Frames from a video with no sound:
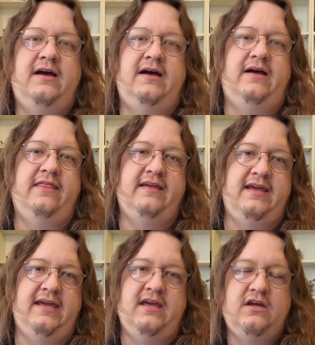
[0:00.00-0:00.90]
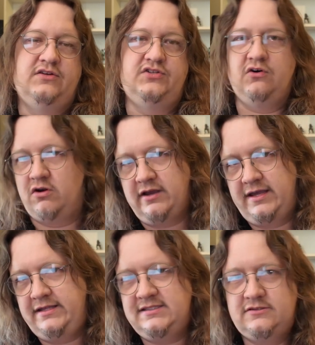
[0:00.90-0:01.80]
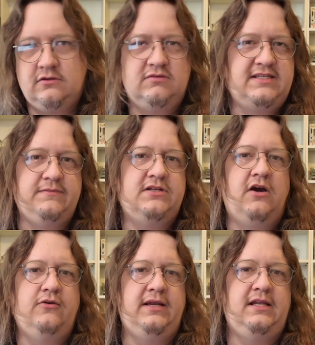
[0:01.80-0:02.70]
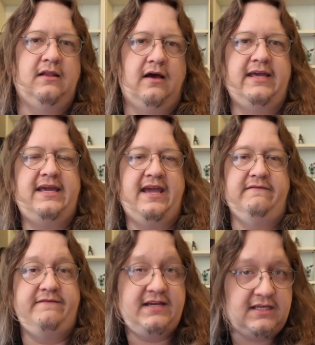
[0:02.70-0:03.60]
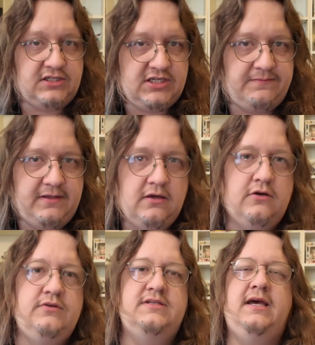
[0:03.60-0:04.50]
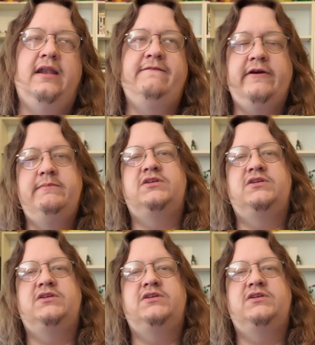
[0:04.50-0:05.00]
Uh, the Docker install seemed to only like NVIDIA GPUs, and I very